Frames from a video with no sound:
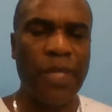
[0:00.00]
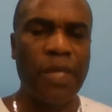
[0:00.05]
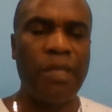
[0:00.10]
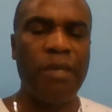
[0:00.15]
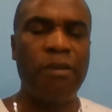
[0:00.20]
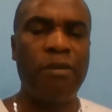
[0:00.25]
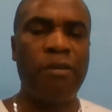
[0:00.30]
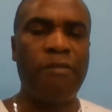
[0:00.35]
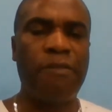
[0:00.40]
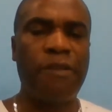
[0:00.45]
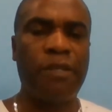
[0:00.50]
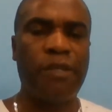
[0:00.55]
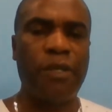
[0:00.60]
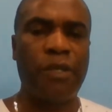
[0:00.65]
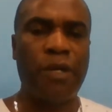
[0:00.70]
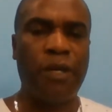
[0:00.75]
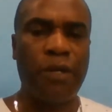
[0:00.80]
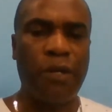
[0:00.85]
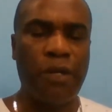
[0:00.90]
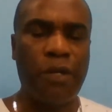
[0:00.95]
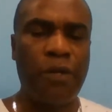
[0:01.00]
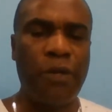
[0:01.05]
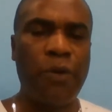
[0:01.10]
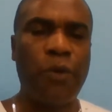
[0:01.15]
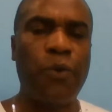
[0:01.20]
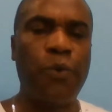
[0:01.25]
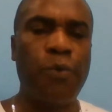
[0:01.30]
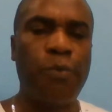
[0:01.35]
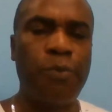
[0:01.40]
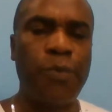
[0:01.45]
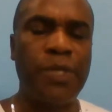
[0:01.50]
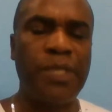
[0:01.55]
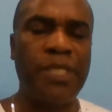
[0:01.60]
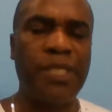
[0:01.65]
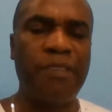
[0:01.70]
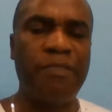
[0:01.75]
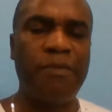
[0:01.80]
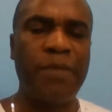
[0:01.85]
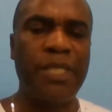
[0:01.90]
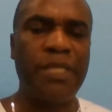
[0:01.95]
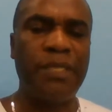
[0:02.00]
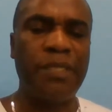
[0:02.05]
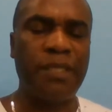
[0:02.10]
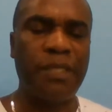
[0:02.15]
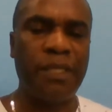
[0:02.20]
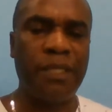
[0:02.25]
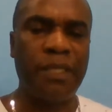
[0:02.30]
Think of her hope must have been